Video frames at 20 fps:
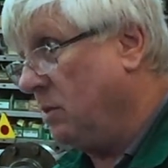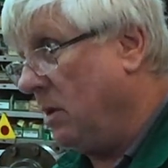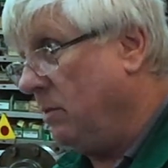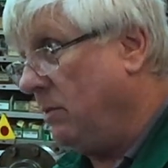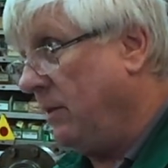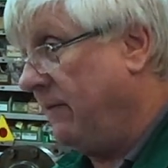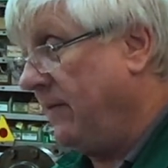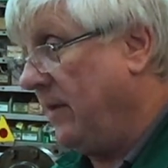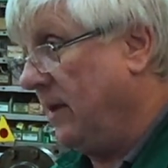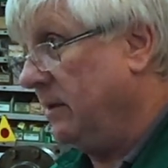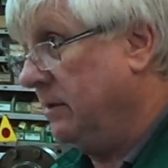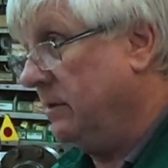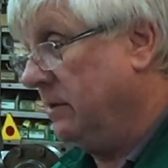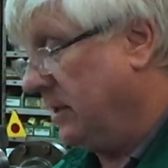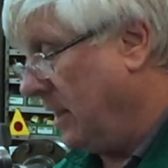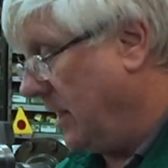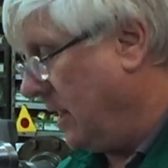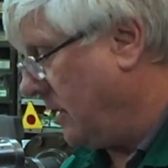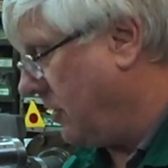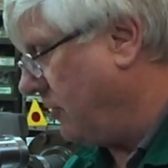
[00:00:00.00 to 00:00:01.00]
why we
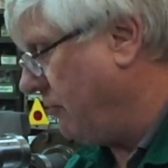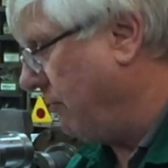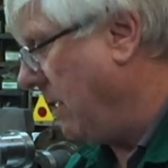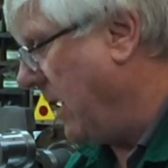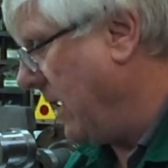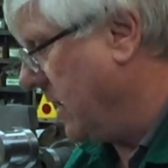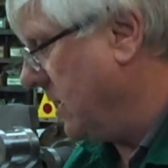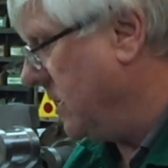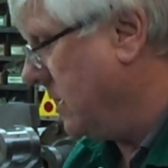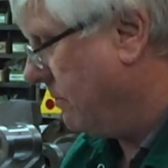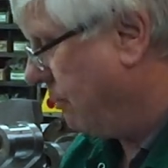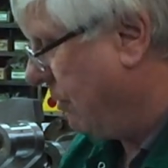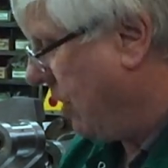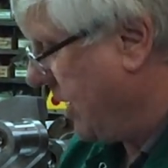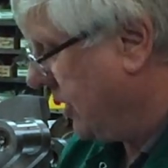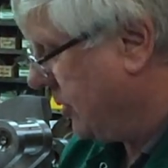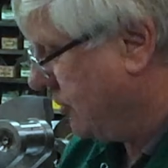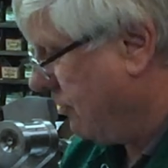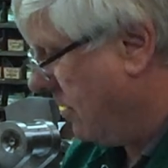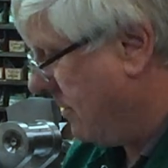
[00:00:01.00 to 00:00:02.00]
found that crack in the
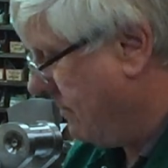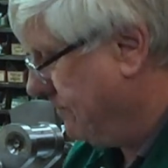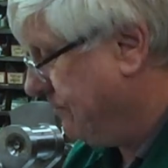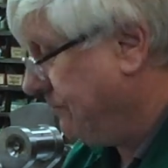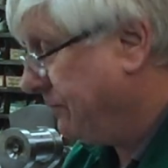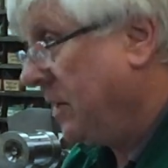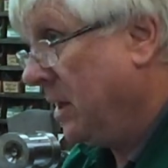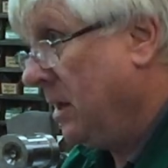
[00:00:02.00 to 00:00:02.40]
brake drum.